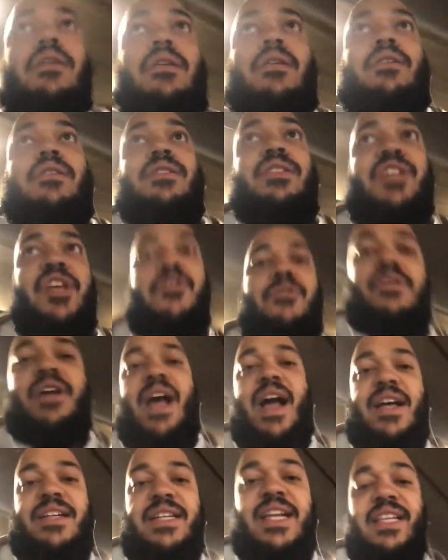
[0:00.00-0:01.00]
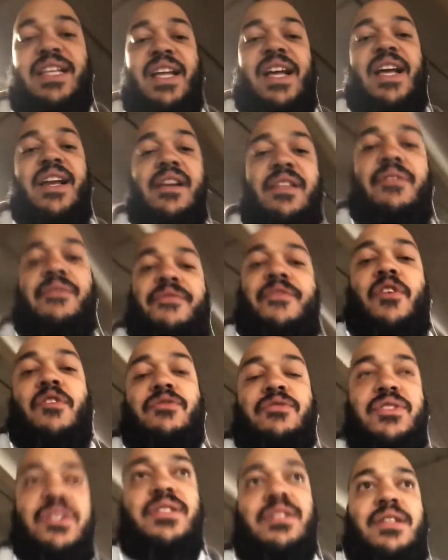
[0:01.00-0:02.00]
See you guys at the end of the
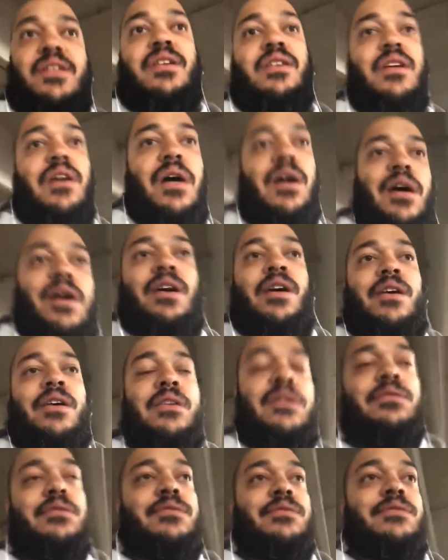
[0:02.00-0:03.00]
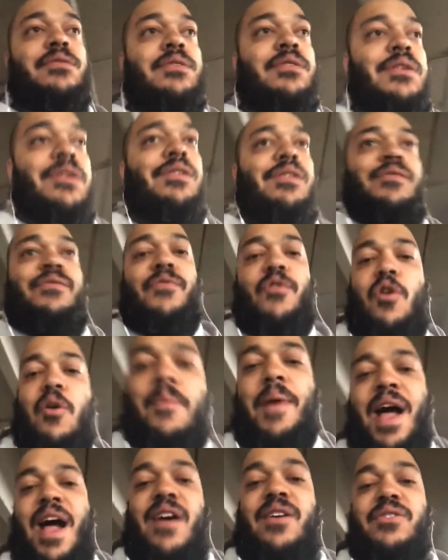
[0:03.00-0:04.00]
first 4
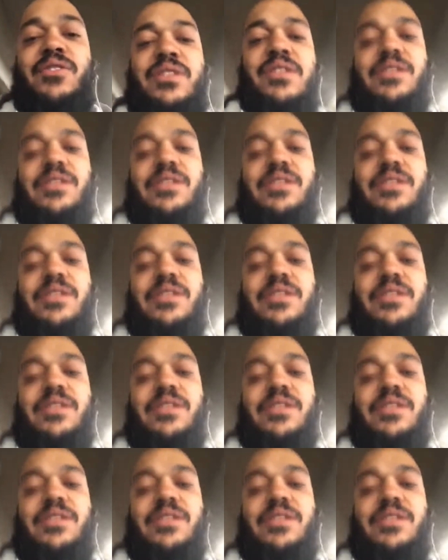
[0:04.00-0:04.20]
miles.